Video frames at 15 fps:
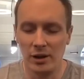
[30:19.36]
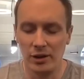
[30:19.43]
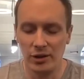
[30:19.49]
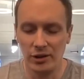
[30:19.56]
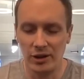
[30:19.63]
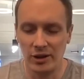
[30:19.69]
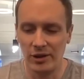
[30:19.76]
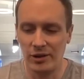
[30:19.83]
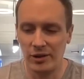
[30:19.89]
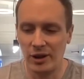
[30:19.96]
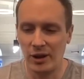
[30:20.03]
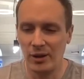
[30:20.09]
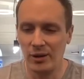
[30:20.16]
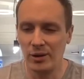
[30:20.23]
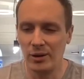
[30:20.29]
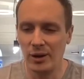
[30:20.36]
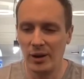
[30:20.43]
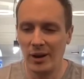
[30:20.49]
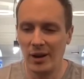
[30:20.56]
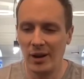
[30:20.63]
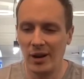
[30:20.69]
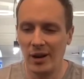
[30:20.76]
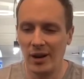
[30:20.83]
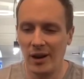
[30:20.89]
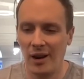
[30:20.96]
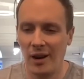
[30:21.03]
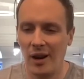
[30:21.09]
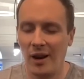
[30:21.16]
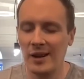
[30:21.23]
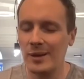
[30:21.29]
It's it's so,
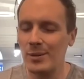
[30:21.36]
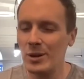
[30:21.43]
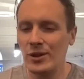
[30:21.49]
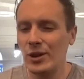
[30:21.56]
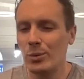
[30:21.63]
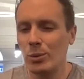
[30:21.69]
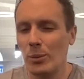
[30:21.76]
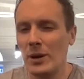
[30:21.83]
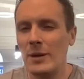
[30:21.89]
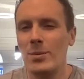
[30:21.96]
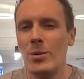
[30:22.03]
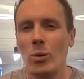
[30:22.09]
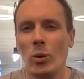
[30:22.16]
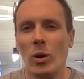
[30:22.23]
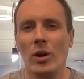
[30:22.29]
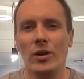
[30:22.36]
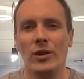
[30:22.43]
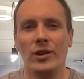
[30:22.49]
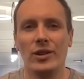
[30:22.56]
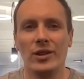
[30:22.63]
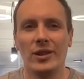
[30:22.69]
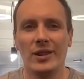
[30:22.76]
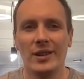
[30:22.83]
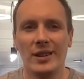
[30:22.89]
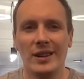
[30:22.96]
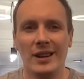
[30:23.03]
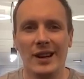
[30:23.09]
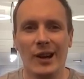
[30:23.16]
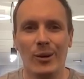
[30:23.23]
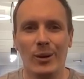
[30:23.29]
and community is what people want.
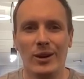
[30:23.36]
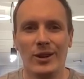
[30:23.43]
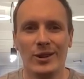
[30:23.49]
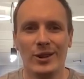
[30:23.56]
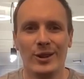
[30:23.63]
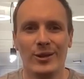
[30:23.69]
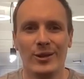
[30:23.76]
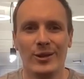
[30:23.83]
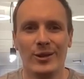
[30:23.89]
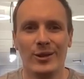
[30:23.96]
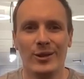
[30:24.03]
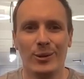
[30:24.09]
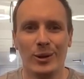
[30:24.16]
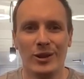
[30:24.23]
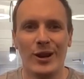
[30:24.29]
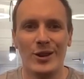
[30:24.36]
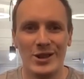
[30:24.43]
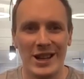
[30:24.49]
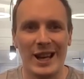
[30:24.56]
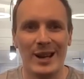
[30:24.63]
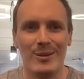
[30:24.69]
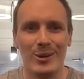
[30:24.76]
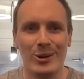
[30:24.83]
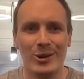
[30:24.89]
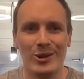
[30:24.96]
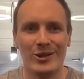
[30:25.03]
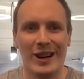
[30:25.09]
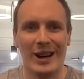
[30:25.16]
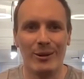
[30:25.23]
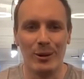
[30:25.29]
You know, we're sort of we're social
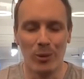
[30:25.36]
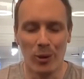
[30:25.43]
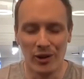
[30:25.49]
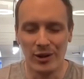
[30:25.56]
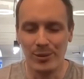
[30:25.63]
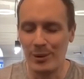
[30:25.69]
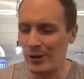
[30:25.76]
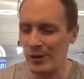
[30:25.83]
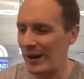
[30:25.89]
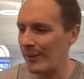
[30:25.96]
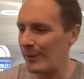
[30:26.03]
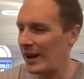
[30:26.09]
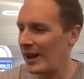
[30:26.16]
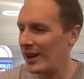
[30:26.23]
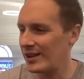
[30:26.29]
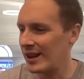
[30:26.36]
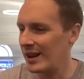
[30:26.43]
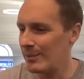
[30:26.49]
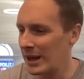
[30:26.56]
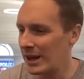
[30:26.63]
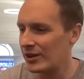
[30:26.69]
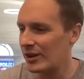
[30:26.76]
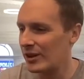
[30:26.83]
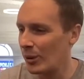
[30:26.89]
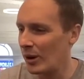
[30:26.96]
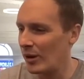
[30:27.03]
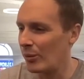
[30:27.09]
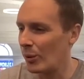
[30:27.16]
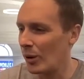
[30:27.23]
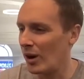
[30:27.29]
animals, right? We want to be around, and that's it makes it
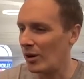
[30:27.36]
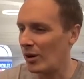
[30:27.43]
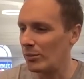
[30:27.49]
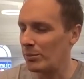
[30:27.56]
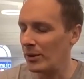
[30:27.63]
worthwhile.